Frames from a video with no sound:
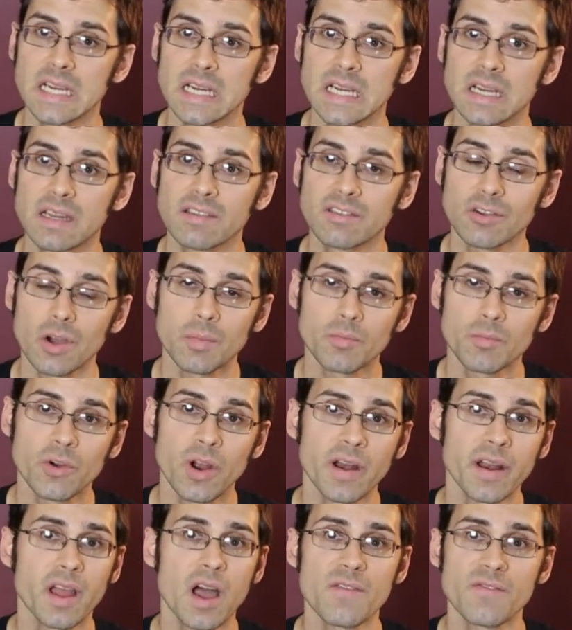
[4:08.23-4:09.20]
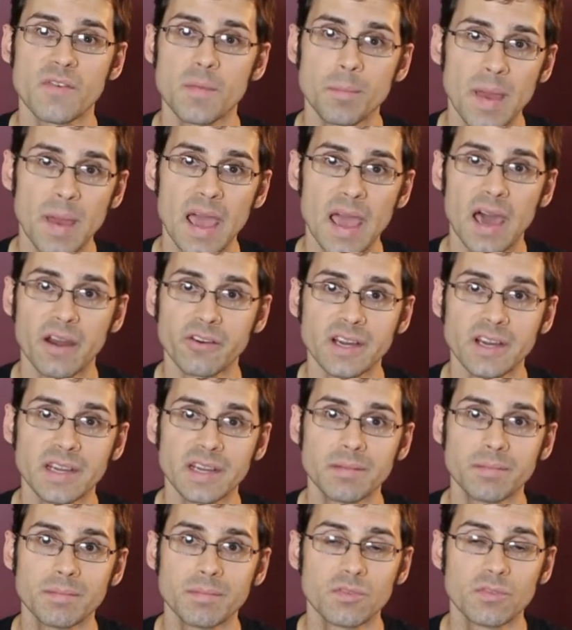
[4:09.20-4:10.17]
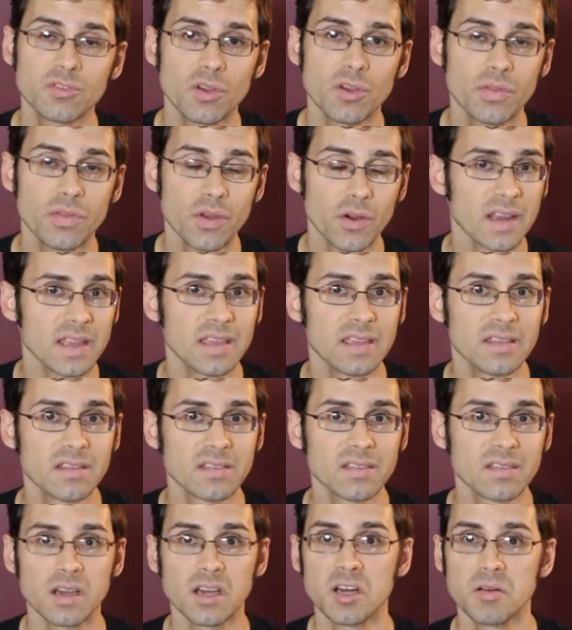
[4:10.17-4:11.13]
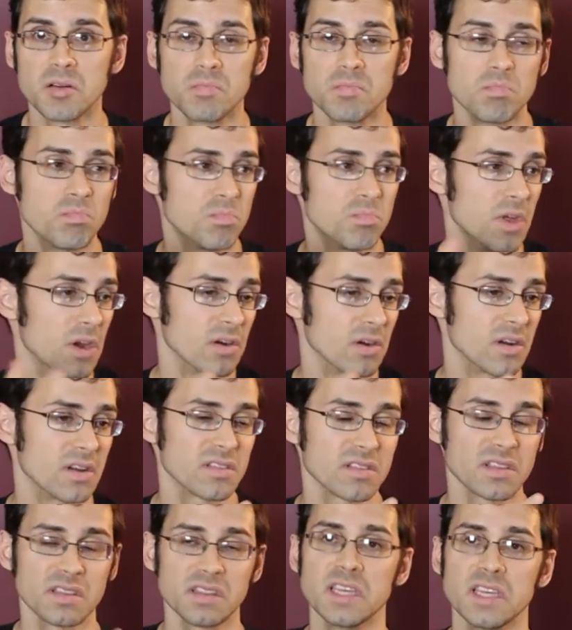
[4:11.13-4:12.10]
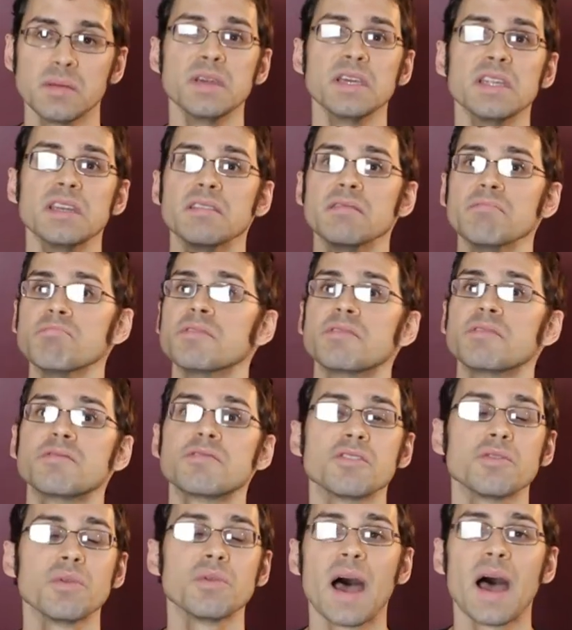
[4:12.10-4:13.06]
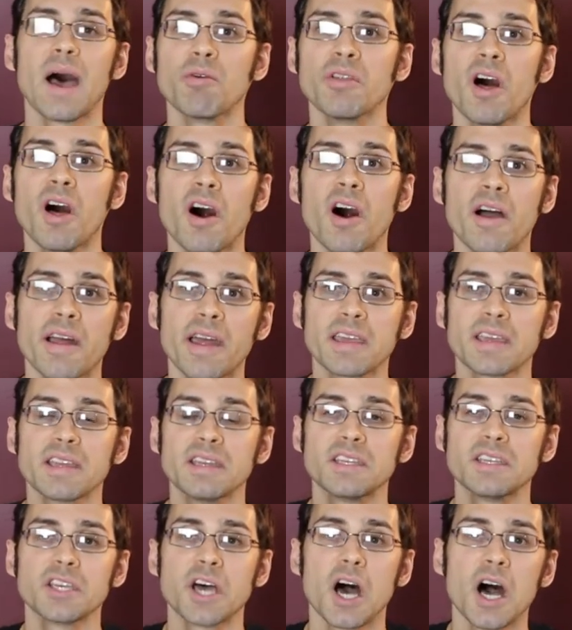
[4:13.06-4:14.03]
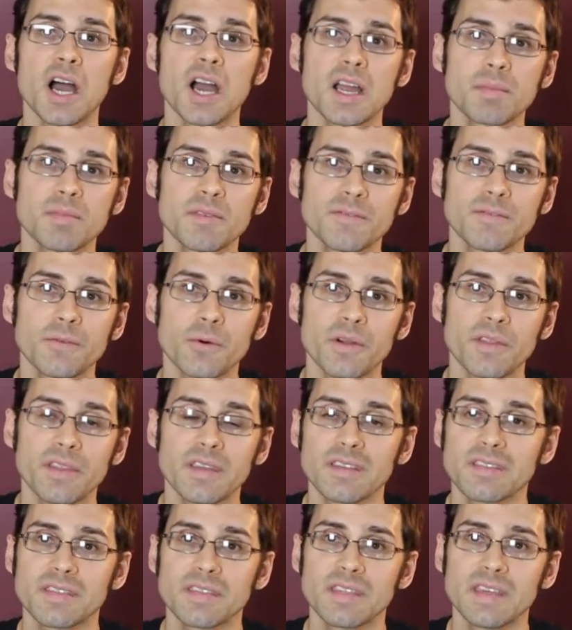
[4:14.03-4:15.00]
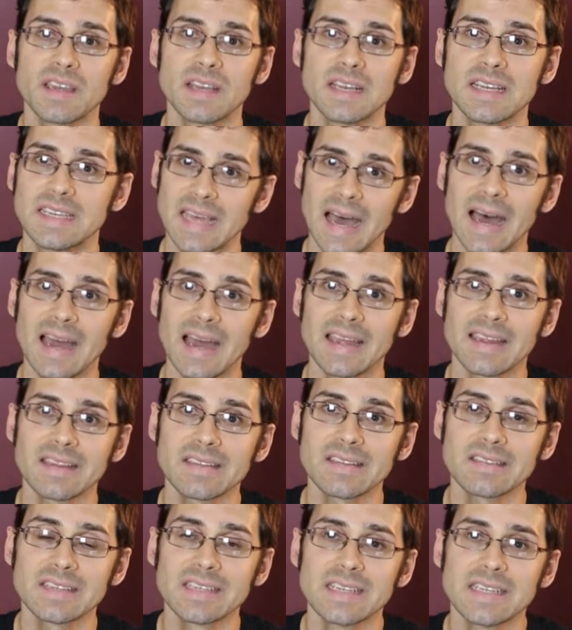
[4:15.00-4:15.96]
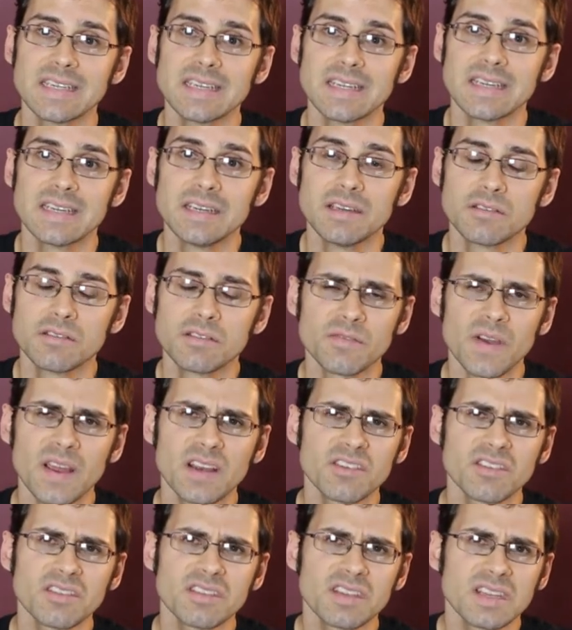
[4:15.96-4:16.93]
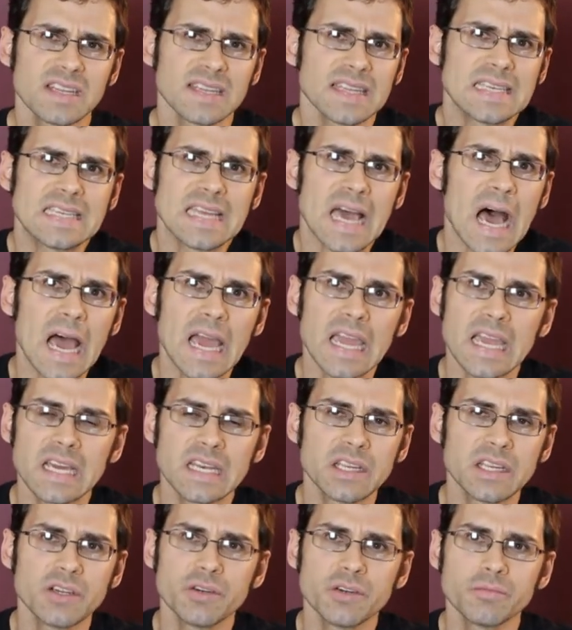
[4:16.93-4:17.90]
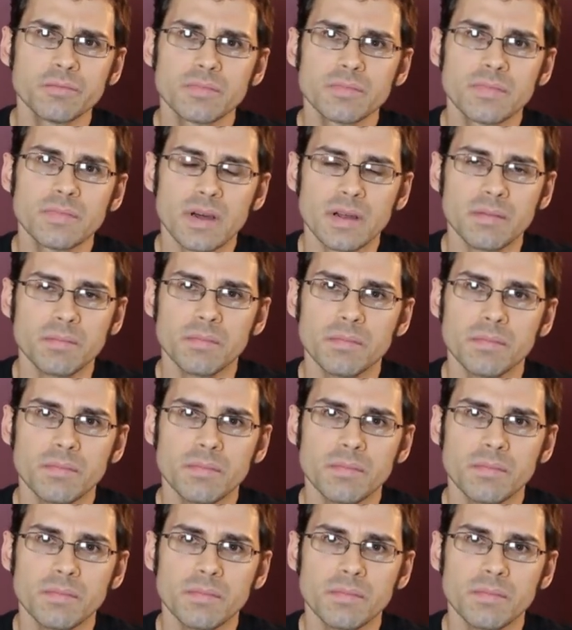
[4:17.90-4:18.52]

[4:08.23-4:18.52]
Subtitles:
So I'm running off a battery. So there is a limit to how long I can talk before this thing dies. So if I just suddenly die on you, if